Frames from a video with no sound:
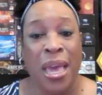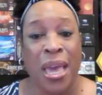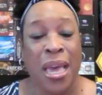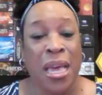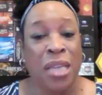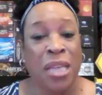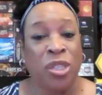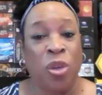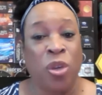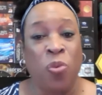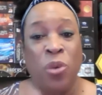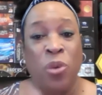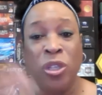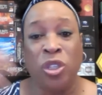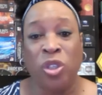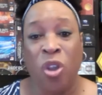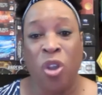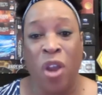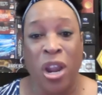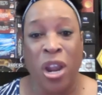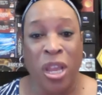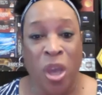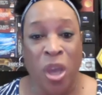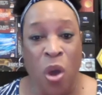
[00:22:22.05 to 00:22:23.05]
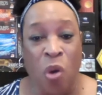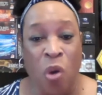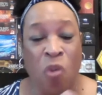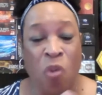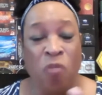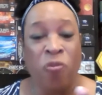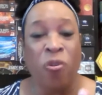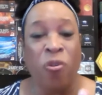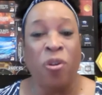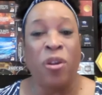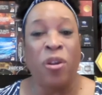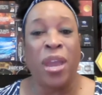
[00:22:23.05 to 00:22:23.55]
So we're starting
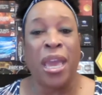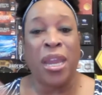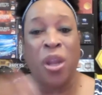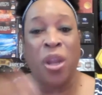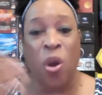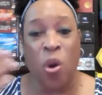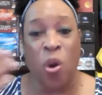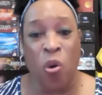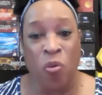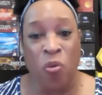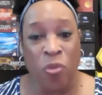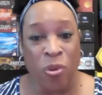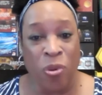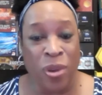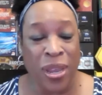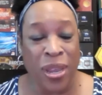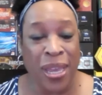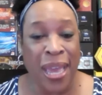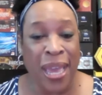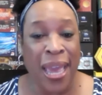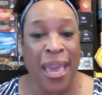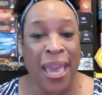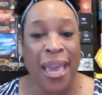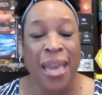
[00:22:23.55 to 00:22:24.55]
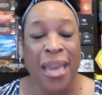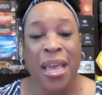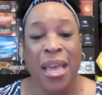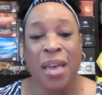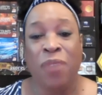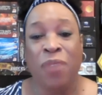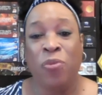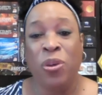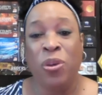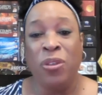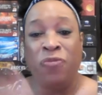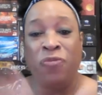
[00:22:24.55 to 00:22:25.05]
over and over again.
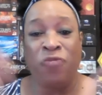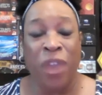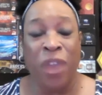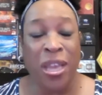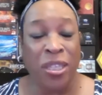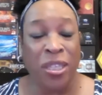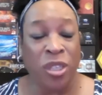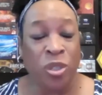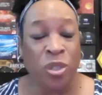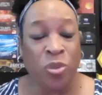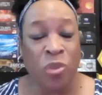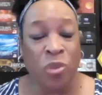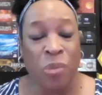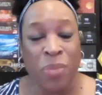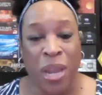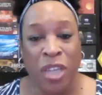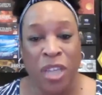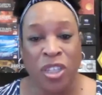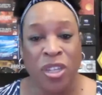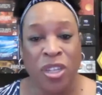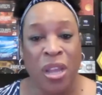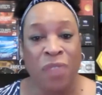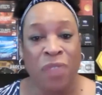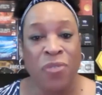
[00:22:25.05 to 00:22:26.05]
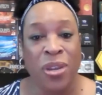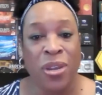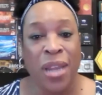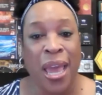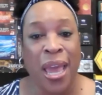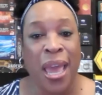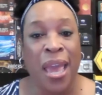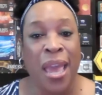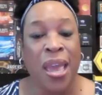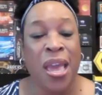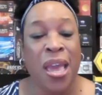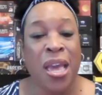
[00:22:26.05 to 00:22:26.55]
We face discrimination every
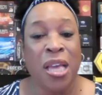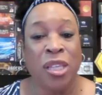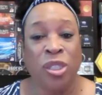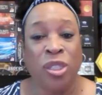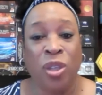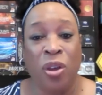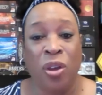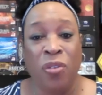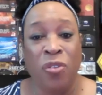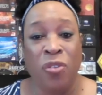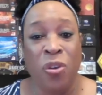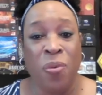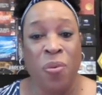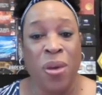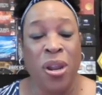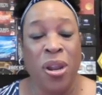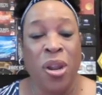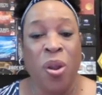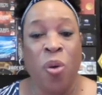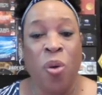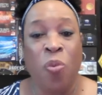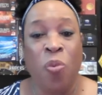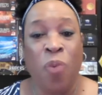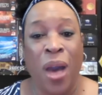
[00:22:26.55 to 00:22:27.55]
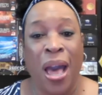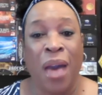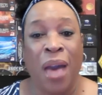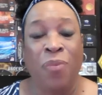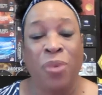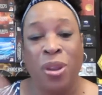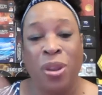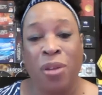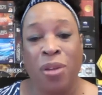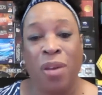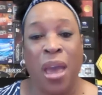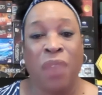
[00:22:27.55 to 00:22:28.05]
day. So you want to know why we
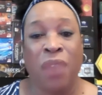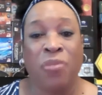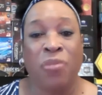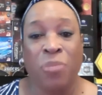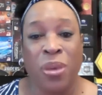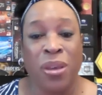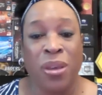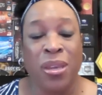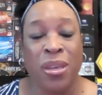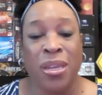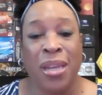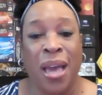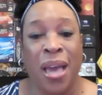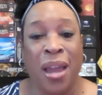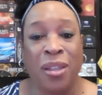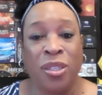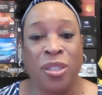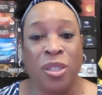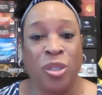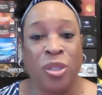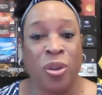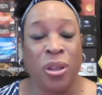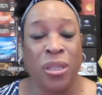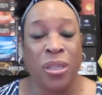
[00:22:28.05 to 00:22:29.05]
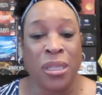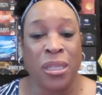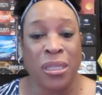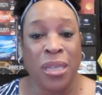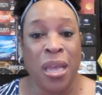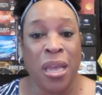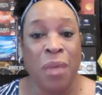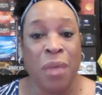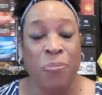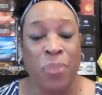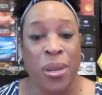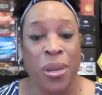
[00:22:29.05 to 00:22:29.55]
don't have $1 million to start this
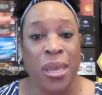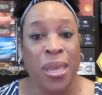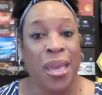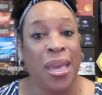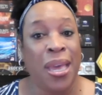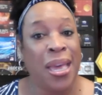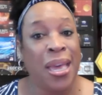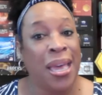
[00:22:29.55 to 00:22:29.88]
company?